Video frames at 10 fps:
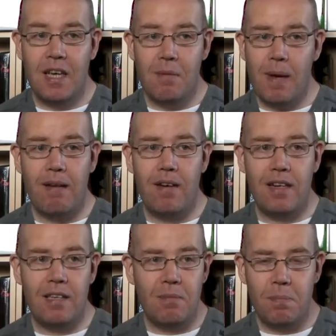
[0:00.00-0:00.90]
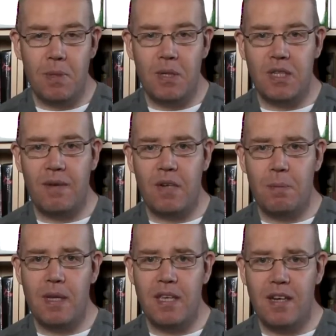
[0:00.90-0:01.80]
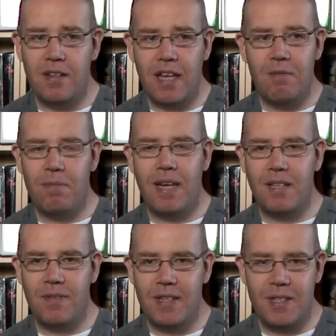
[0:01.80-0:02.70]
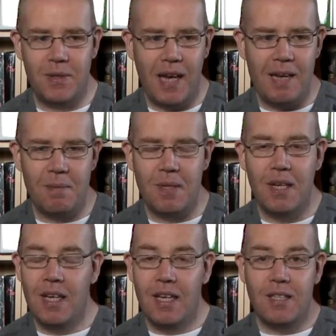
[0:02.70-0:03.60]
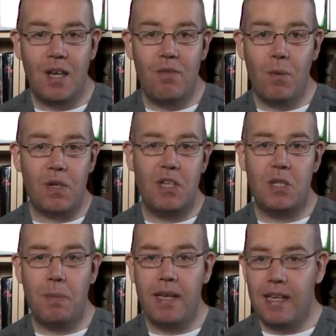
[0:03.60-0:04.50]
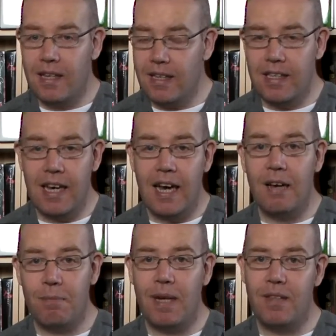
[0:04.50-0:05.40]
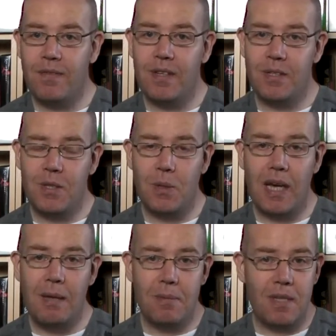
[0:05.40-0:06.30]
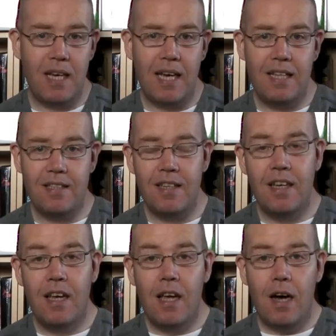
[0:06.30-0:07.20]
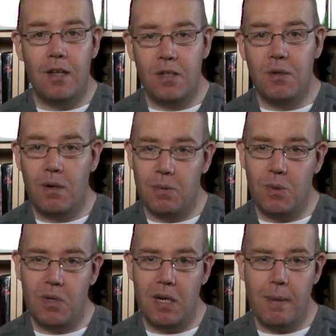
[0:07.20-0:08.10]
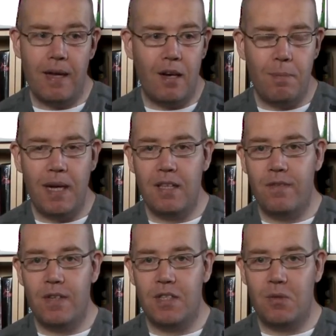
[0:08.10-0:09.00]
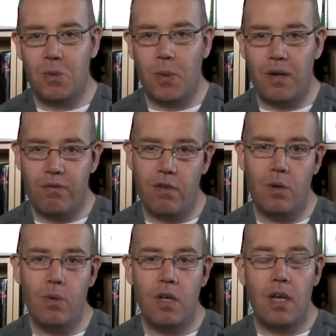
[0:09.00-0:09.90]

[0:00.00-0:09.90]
apparently, because I have an opinion, I haven't played the first two games. So if you're watching this, mate, yeah, I have played the first two games, and I do know what I'm talking about. I played the first two all the way through,